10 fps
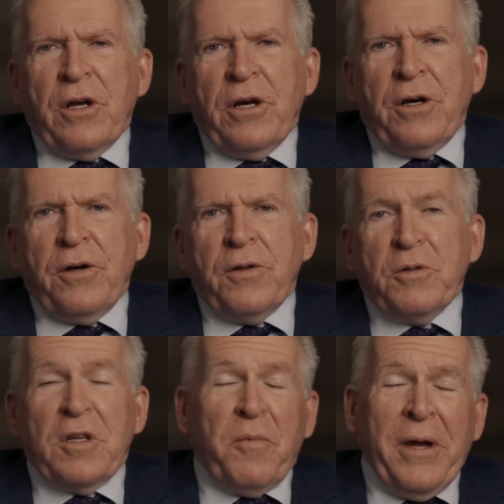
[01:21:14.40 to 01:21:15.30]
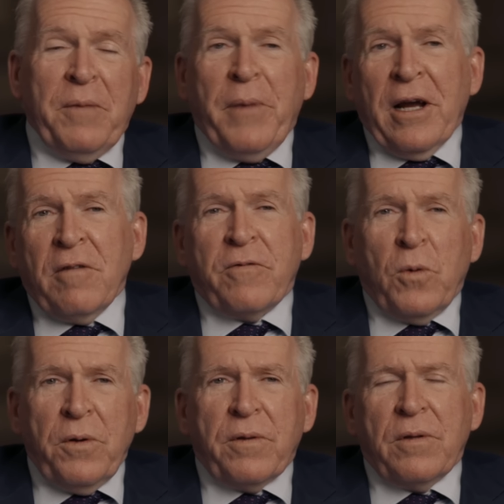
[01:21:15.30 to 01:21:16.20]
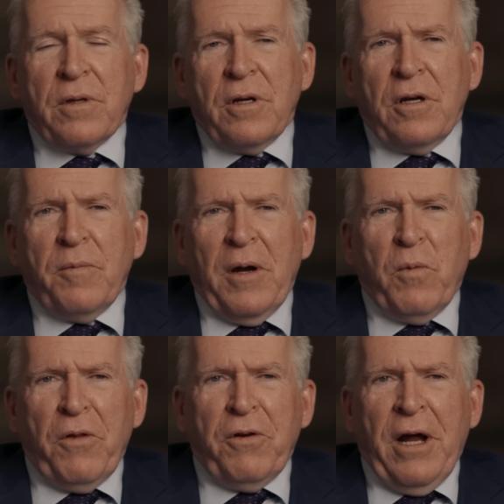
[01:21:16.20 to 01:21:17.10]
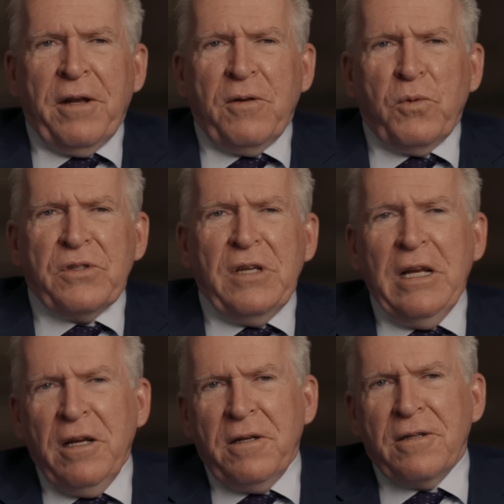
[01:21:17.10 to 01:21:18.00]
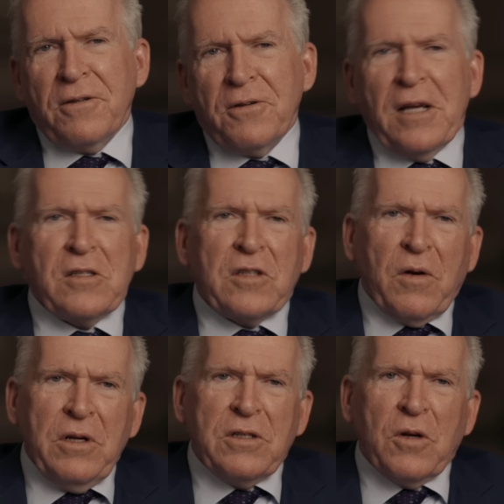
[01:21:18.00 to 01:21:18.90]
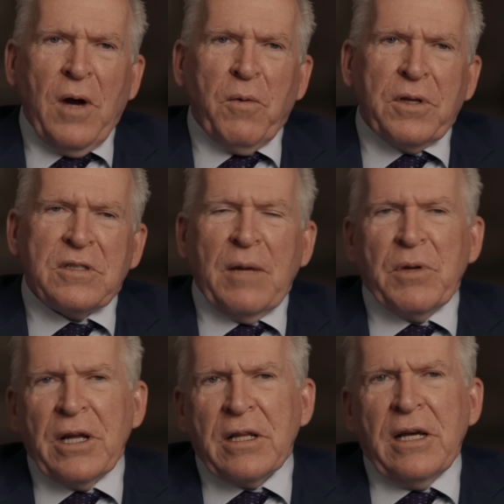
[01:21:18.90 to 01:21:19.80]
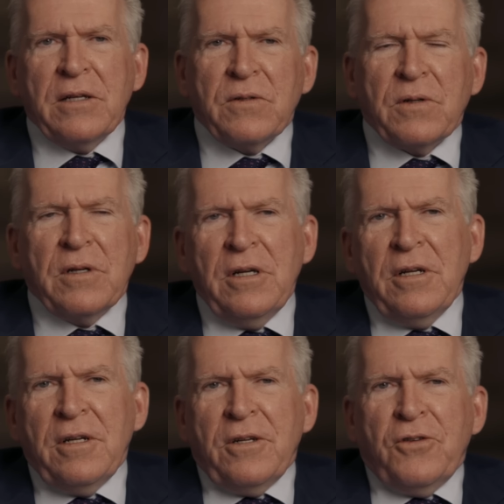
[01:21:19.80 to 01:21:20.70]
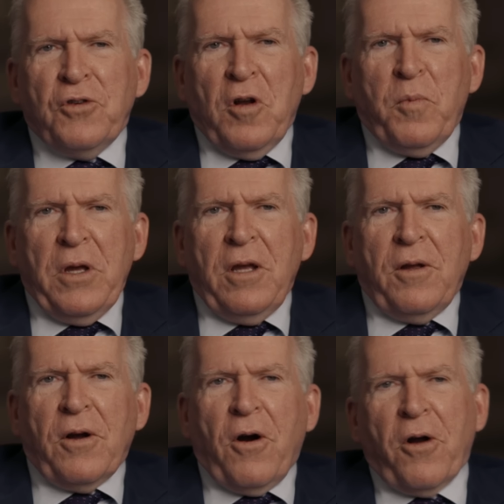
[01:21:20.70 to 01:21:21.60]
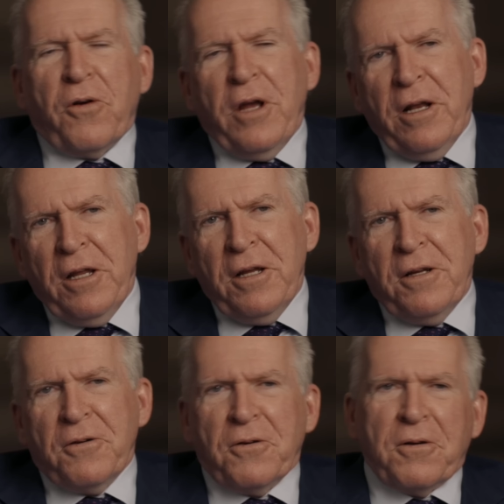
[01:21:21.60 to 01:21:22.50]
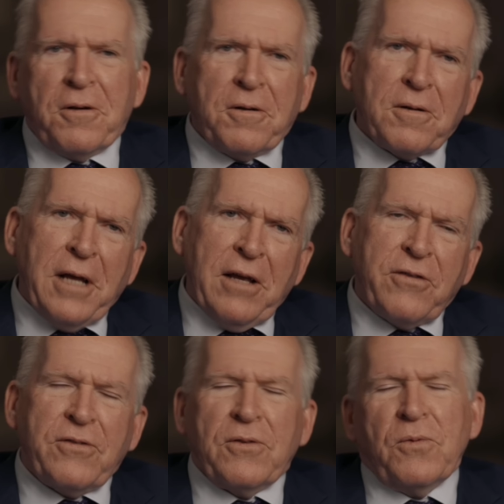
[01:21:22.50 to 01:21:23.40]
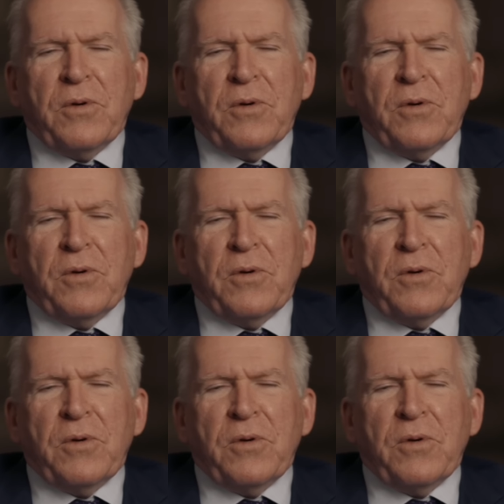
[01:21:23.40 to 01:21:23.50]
There was a debate back and forth about whether or not it was needed or necessary to go out with a statement like that, or should it be harder hitting or less or